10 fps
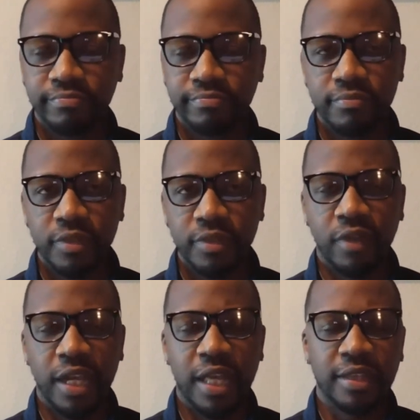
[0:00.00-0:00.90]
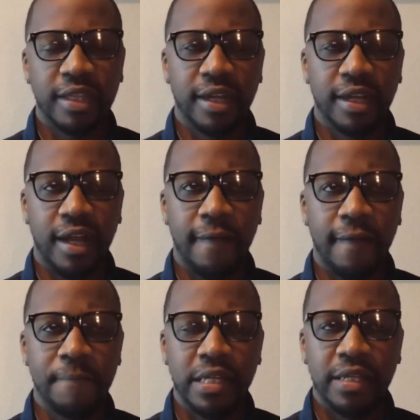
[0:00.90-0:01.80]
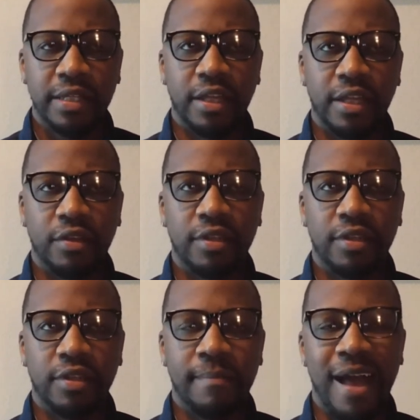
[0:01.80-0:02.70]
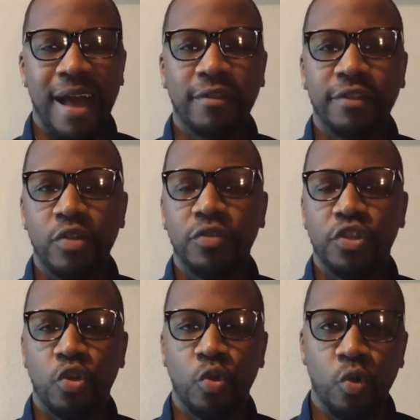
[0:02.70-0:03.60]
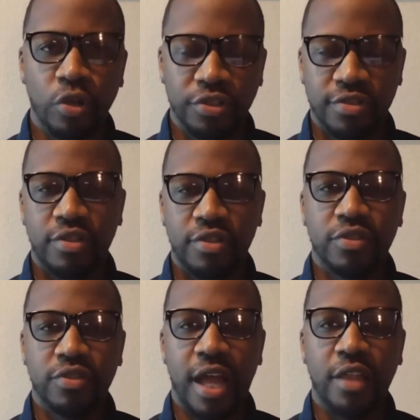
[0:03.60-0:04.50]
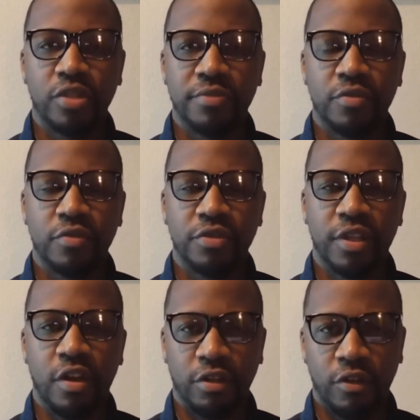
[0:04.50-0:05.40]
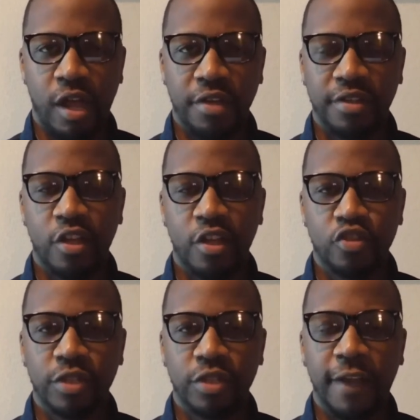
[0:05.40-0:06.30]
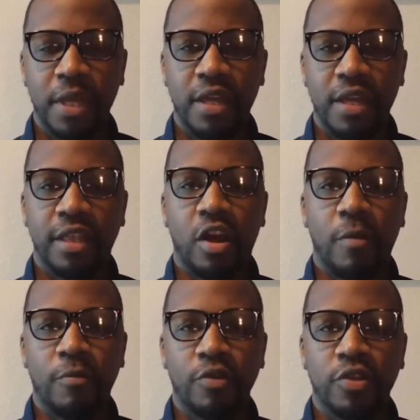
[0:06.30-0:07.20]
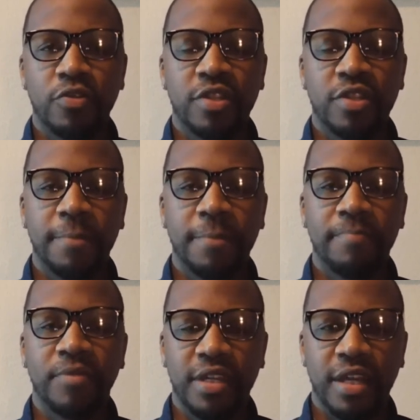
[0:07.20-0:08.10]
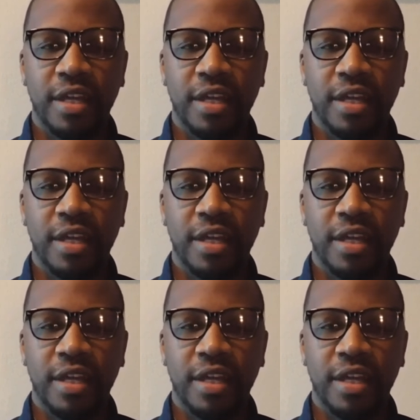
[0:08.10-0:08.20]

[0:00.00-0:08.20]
right? I think, uh, you know, the amount of youth tours, youth scholarship tours that are across the country that are producing uh,